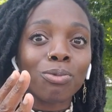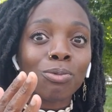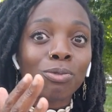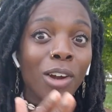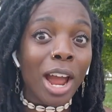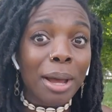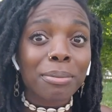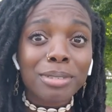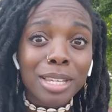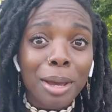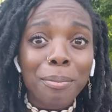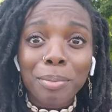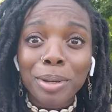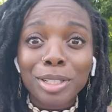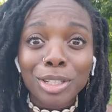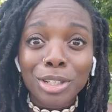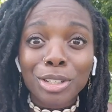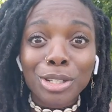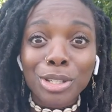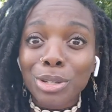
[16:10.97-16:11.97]
wrapped up in
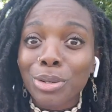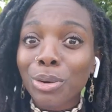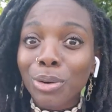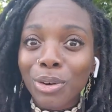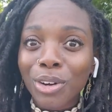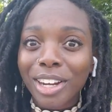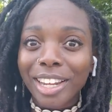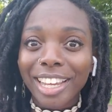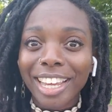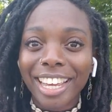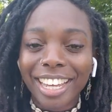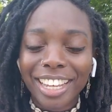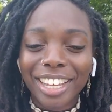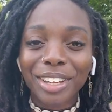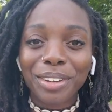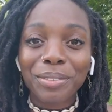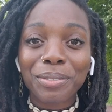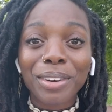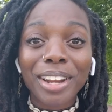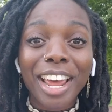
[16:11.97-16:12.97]
your story,
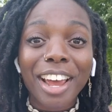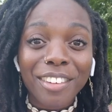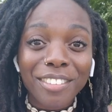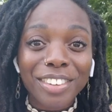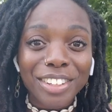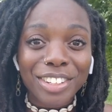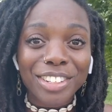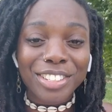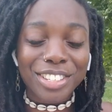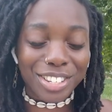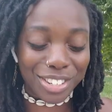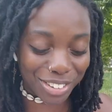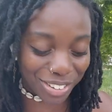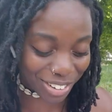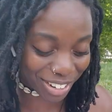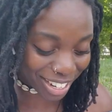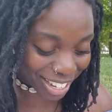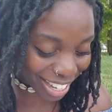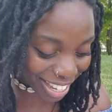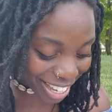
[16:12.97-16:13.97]
whatever your
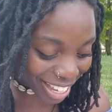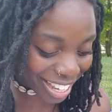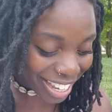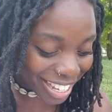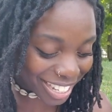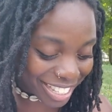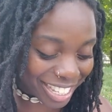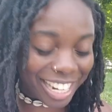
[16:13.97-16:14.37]
story is.